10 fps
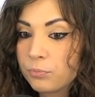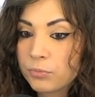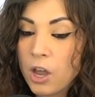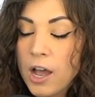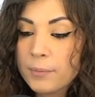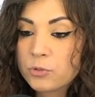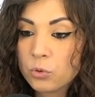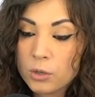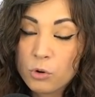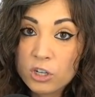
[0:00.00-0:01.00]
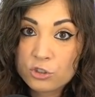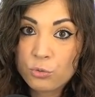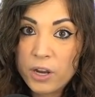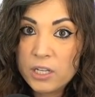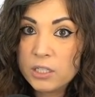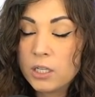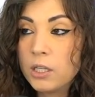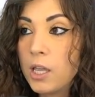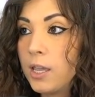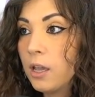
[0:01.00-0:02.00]
cops were more trained and
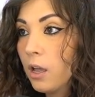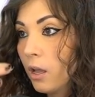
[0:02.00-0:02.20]
they,